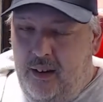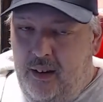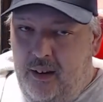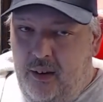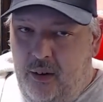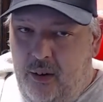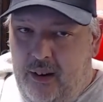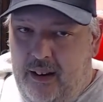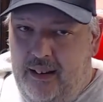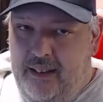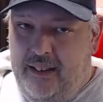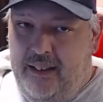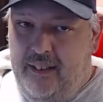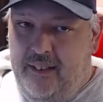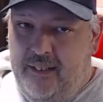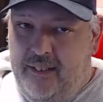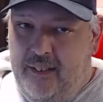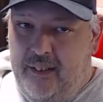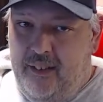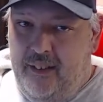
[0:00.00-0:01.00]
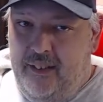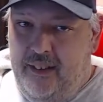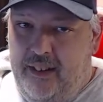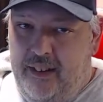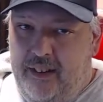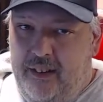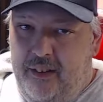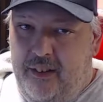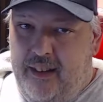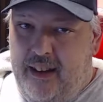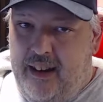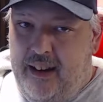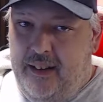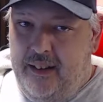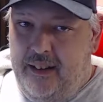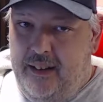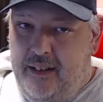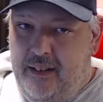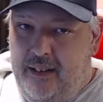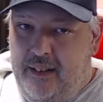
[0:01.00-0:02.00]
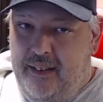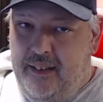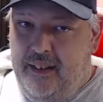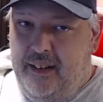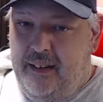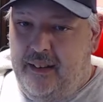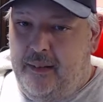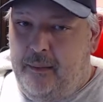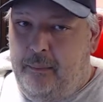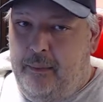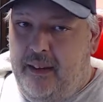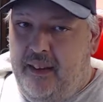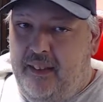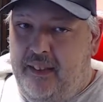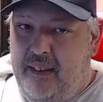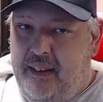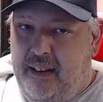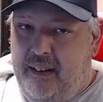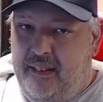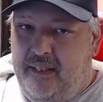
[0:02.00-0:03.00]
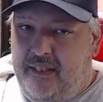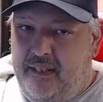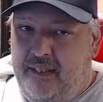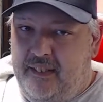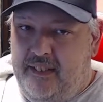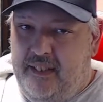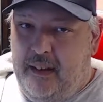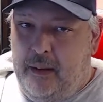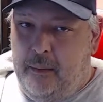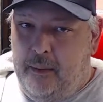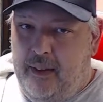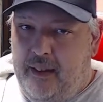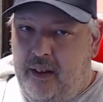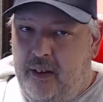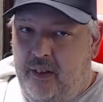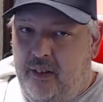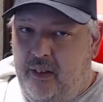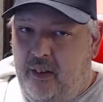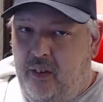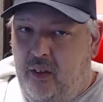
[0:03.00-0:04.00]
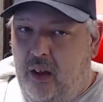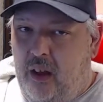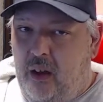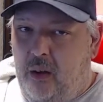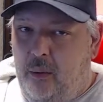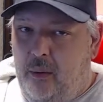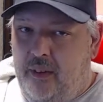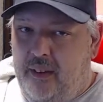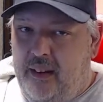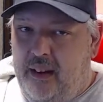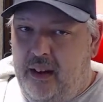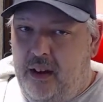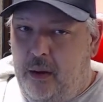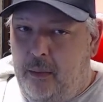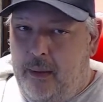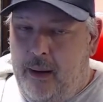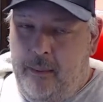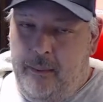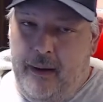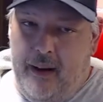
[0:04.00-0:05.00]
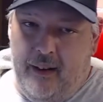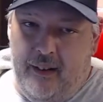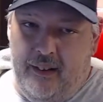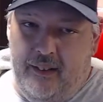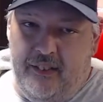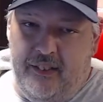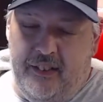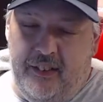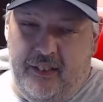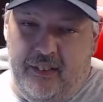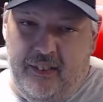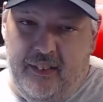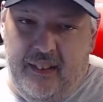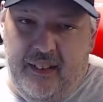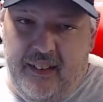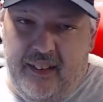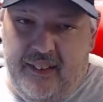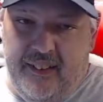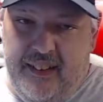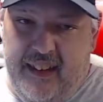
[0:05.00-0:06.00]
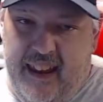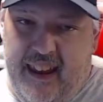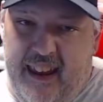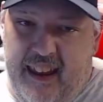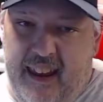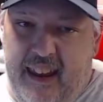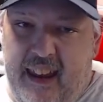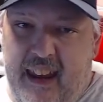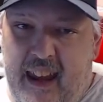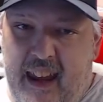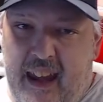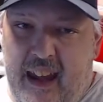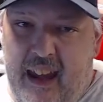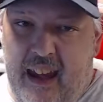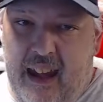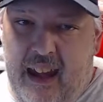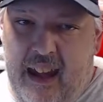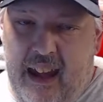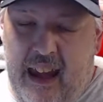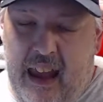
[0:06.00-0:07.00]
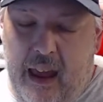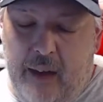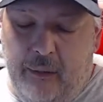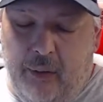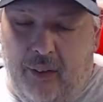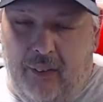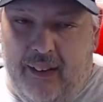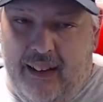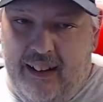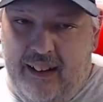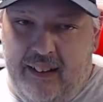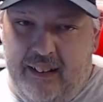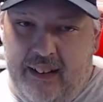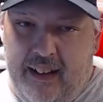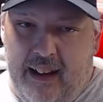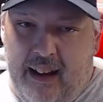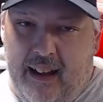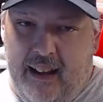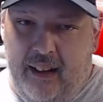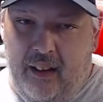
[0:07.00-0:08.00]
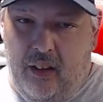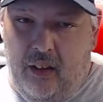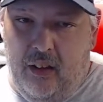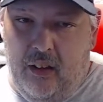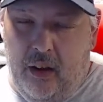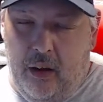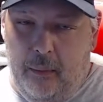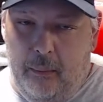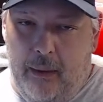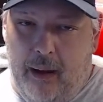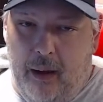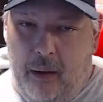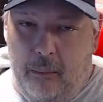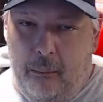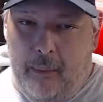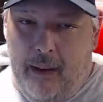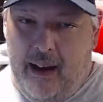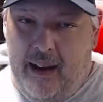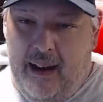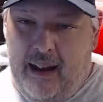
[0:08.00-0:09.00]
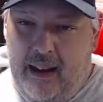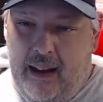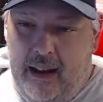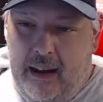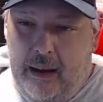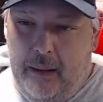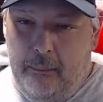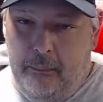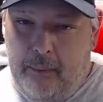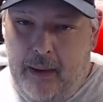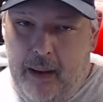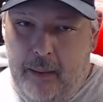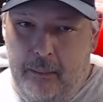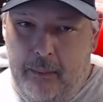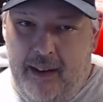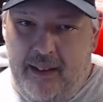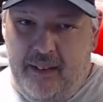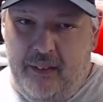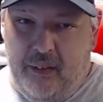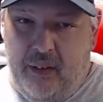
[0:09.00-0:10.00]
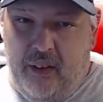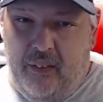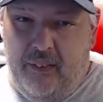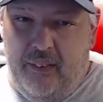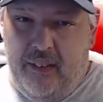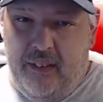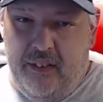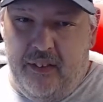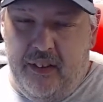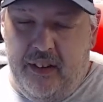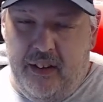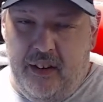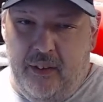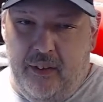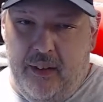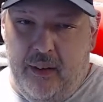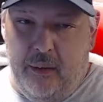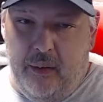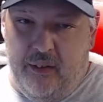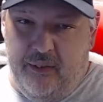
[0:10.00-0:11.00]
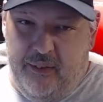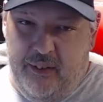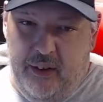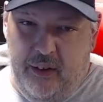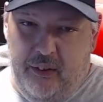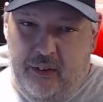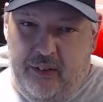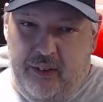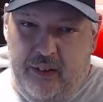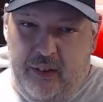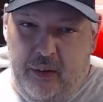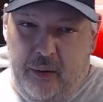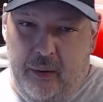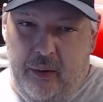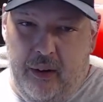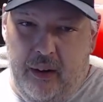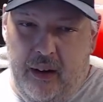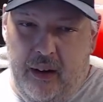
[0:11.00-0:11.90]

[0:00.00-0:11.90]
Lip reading: or had the concern to do that. I think it's a big thing, is the stigma that goes along with it. My parents still to this day have a lot of denial about my mental illness. They refuse to